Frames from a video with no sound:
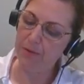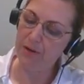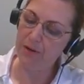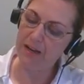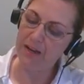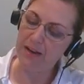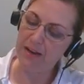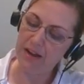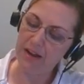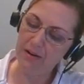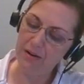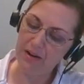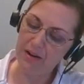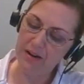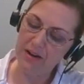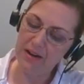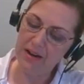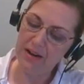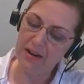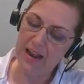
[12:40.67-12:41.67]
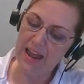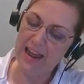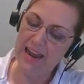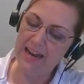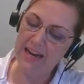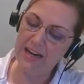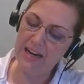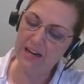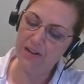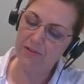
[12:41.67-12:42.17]
in
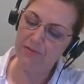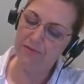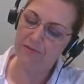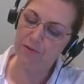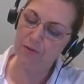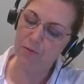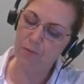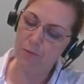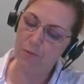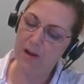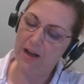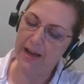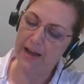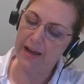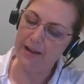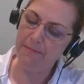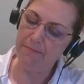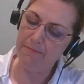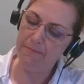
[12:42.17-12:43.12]
8 for y.